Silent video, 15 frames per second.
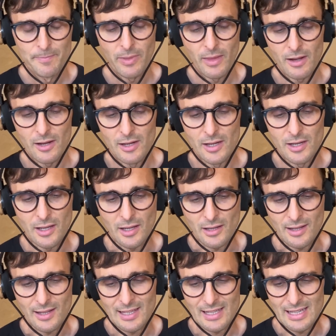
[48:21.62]
Uh,
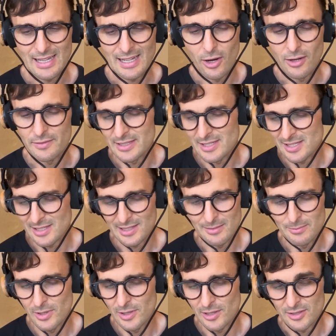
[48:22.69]
Obviously, the
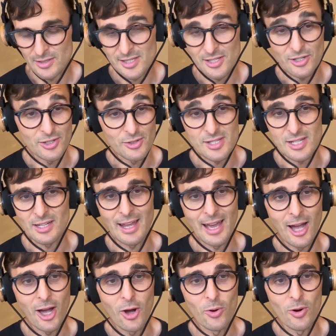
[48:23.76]
models they're using
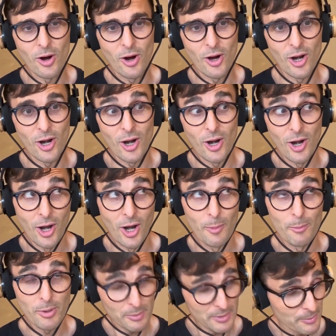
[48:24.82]
now are
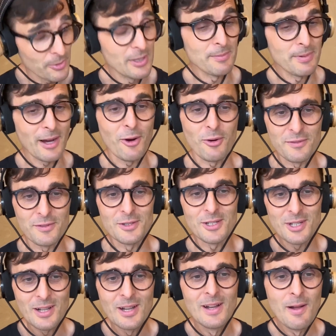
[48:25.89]
probably pretty
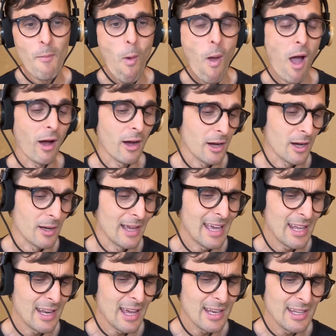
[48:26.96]
powerful.
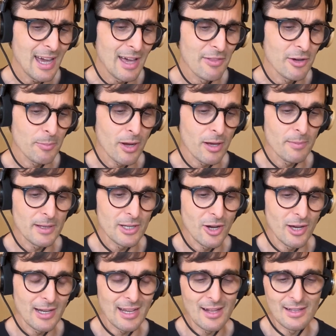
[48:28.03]
And yeah, they're probably
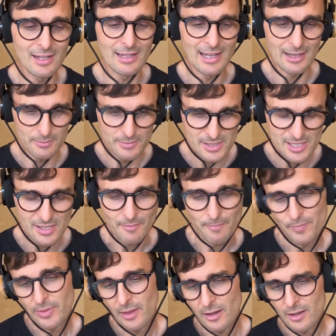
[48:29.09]
not LLMs
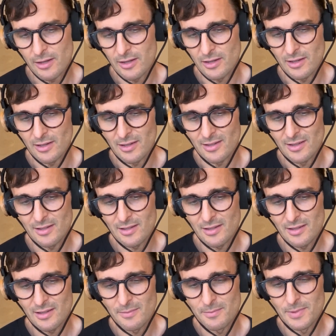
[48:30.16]

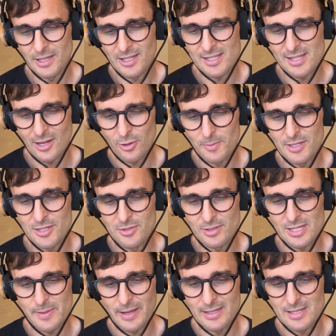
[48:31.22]
because that would be too
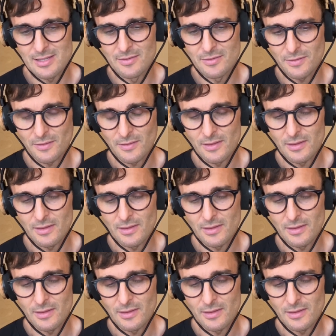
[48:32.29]
expensive.